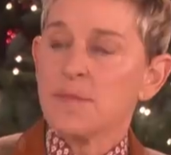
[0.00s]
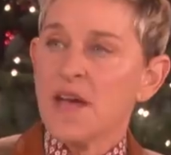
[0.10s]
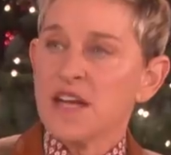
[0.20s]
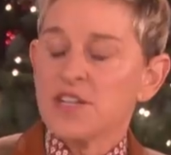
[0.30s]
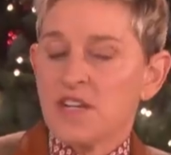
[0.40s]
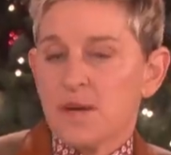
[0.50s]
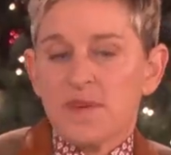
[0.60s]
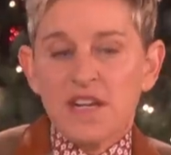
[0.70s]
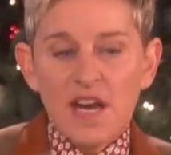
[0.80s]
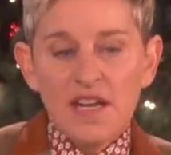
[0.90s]
imagine. I
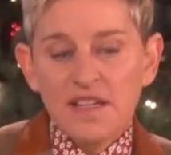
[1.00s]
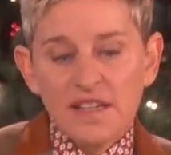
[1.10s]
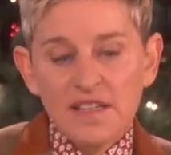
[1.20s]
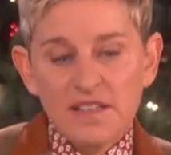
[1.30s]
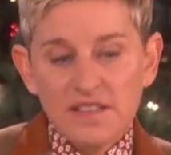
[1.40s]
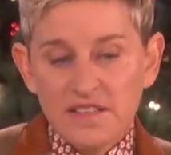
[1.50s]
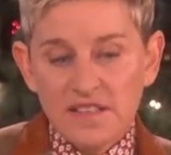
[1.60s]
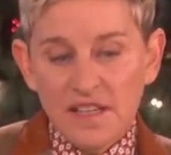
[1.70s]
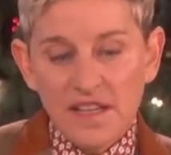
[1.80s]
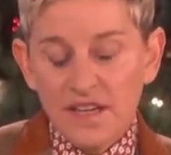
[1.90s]
mean, I
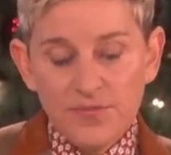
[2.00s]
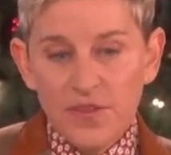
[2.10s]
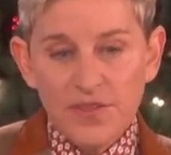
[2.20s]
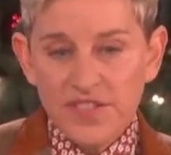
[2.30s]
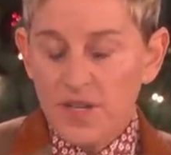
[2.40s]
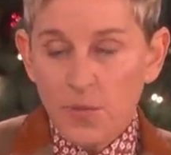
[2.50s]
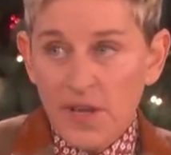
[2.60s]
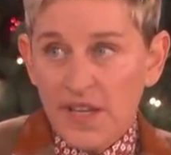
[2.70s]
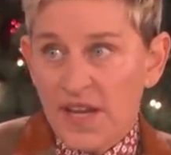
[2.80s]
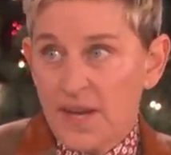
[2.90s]
it's I feel the same
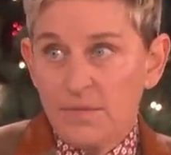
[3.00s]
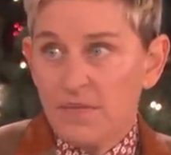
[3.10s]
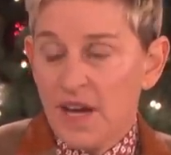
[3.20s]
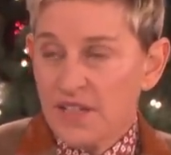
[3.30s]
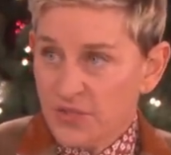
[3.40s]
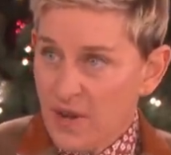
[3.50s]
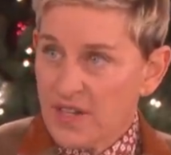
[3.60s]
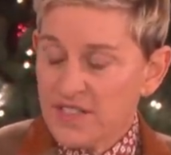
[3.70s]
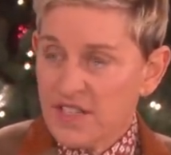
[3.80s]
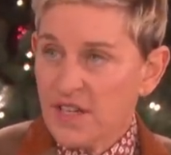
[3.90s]
way. Like I'm I
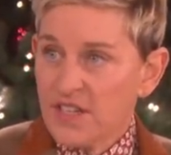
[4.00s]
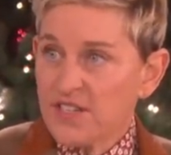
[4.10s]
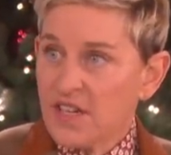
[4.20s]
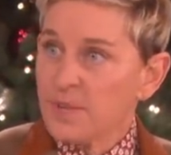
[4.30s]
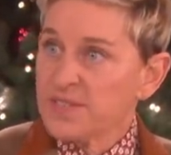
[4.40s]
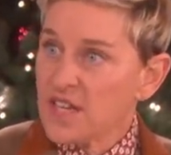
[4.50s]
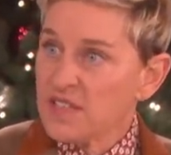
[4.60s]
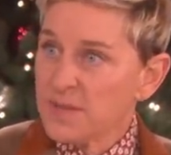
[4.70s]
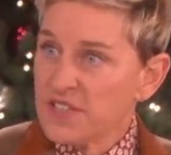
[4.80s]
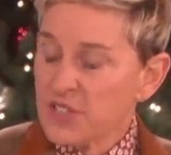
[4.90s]
try to say because it
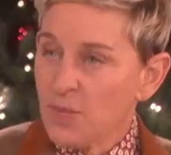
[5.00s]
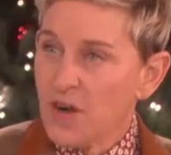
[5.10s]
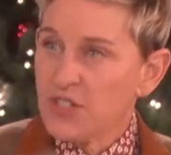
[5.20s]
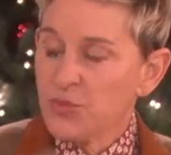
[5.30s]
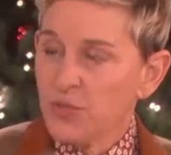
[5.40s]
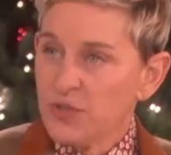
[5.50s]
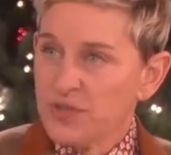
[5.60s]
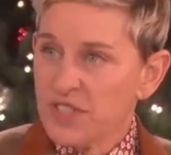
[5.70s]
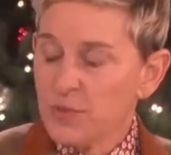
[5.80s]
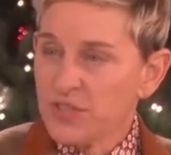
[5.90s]
upsets me so yeah. much when
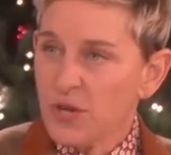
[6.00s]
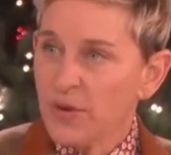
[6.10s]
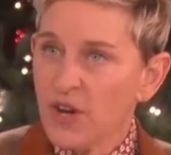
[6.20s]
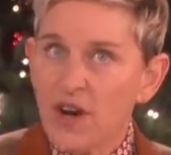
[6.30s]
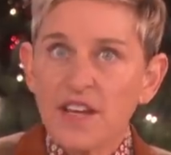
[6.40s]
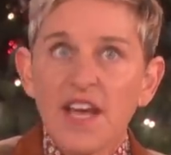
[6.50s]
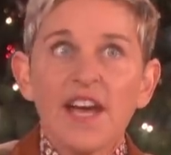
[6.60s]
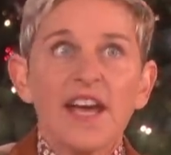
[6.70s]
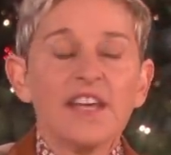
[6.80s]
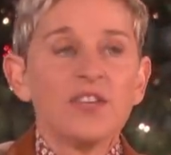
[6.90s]
yeah. you see what's going on,
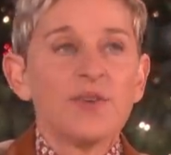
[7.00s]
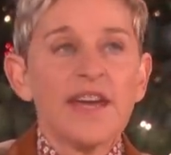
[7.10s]
and you